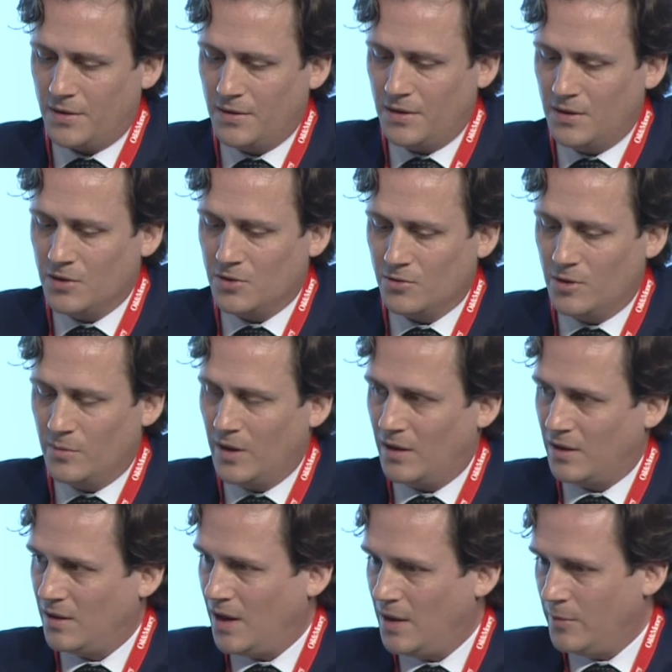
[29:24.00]
in the industry
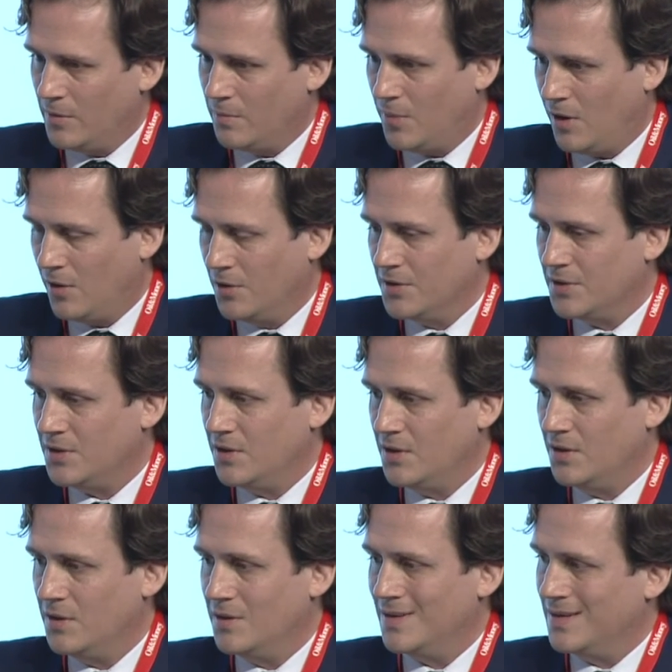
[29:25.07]
about climate
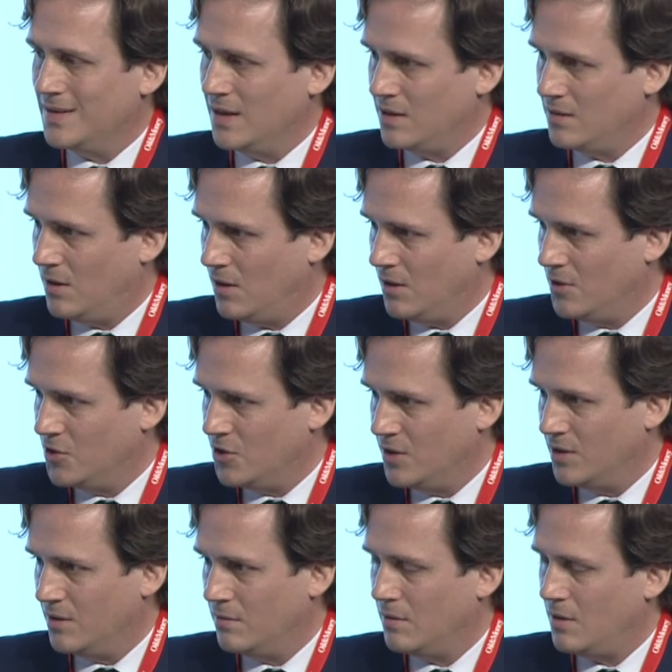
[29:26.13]
policies and
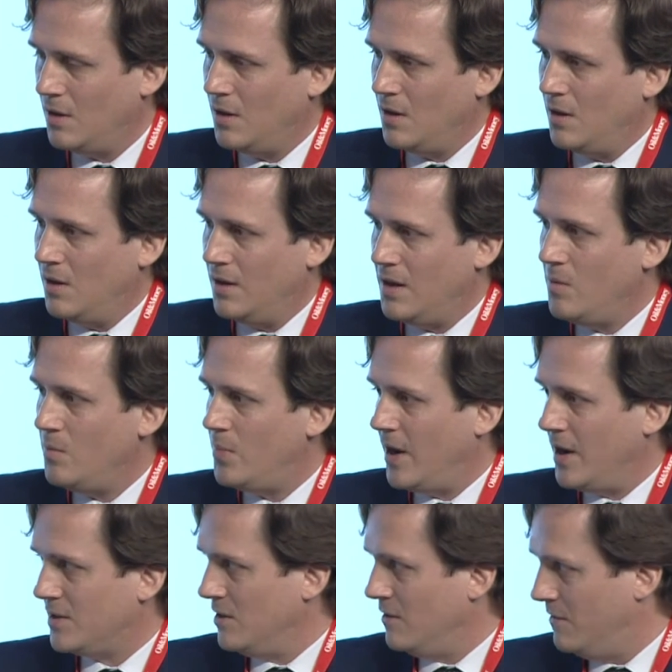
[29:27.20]
technology
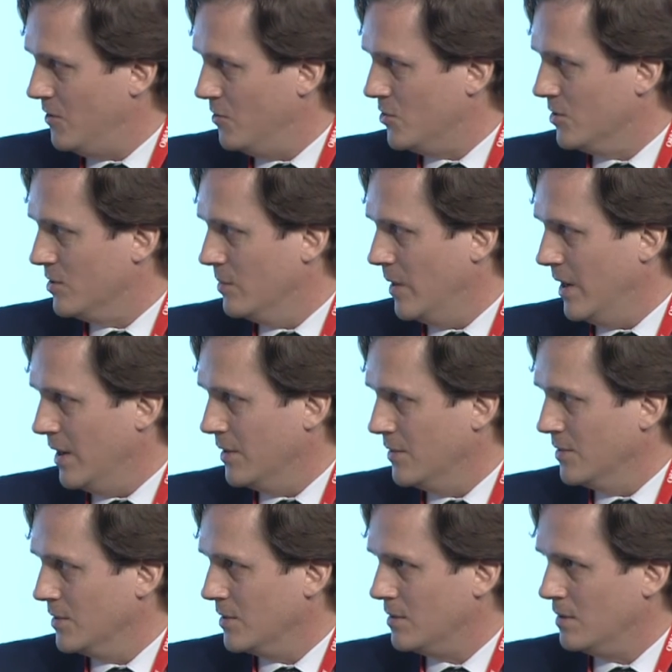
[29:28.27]
impacting future
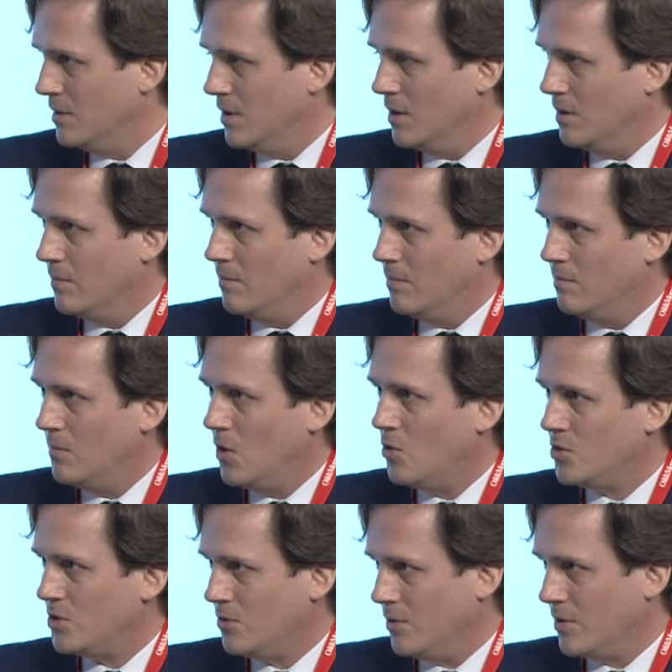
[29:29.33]
demands.
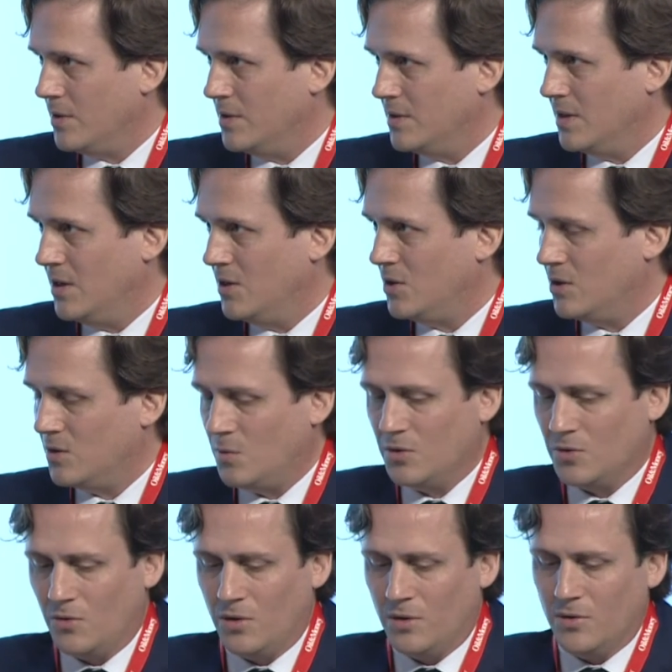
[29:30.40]
Most organizations,
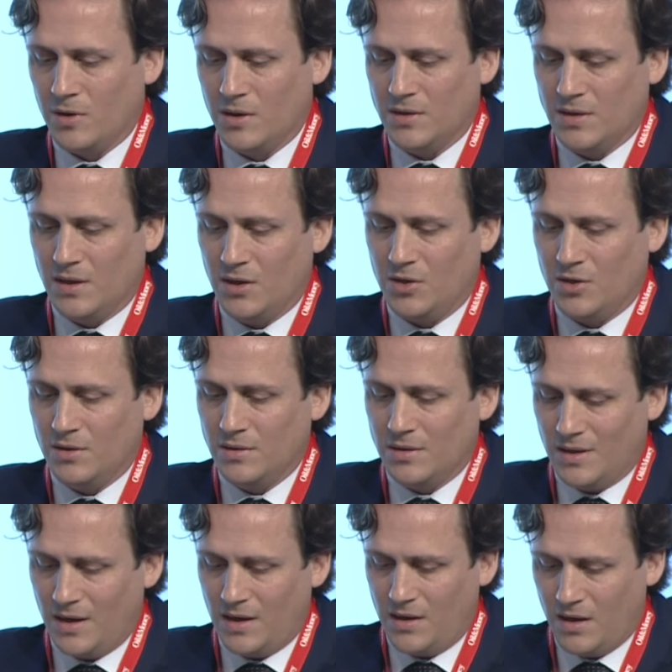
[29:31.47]
most oil organizations,
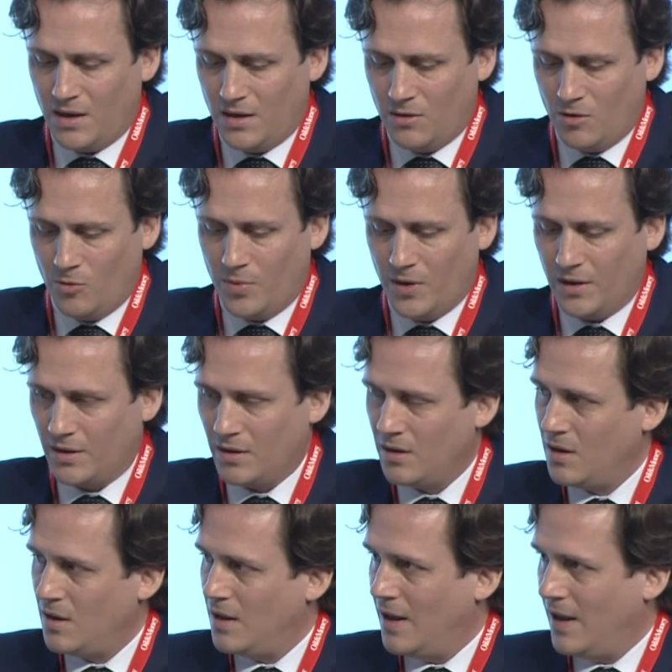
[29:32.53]
the IEA and OPEC,
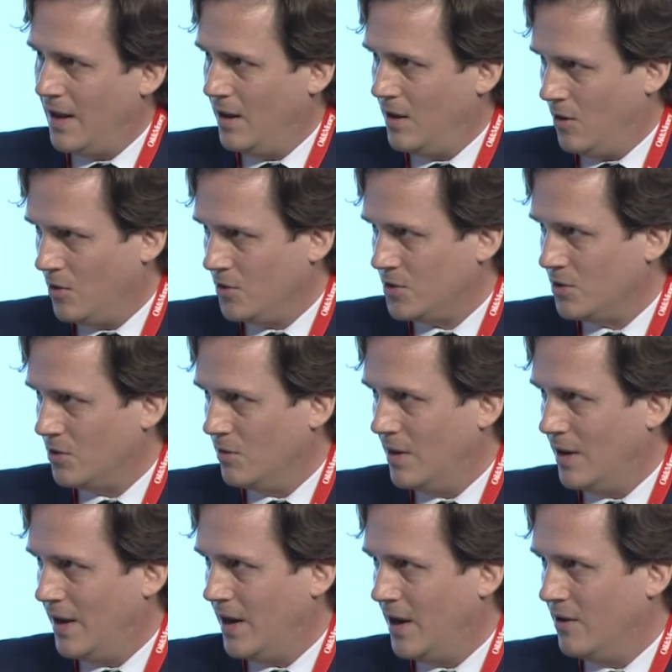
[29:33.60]
also
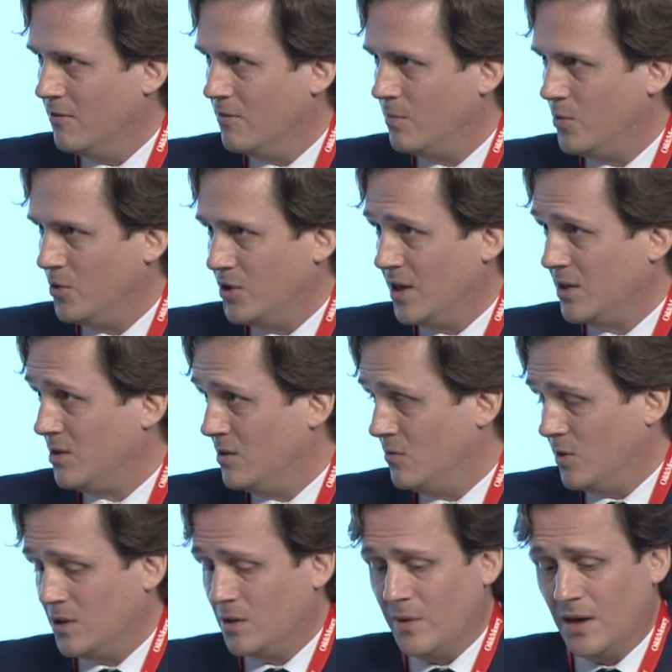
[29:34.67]
have projections of
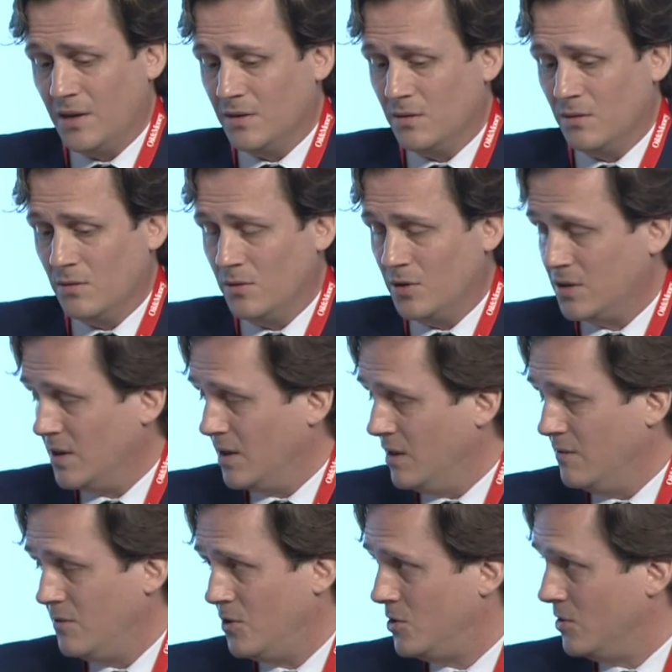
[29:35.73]
what demand looks like
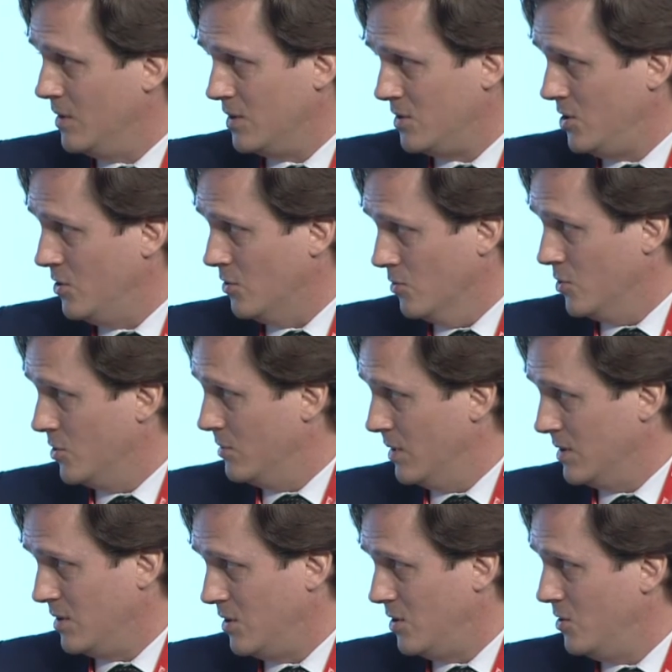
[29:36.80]
in the future, and it's huge.
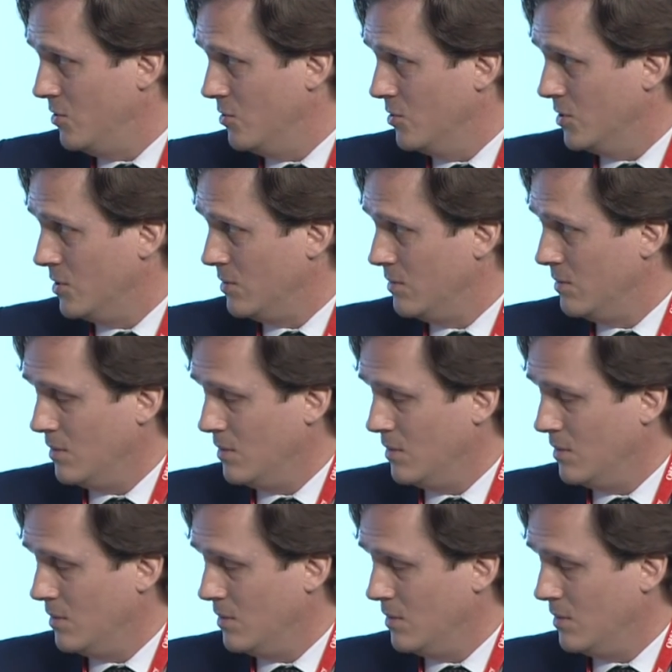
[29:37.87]
It's a huge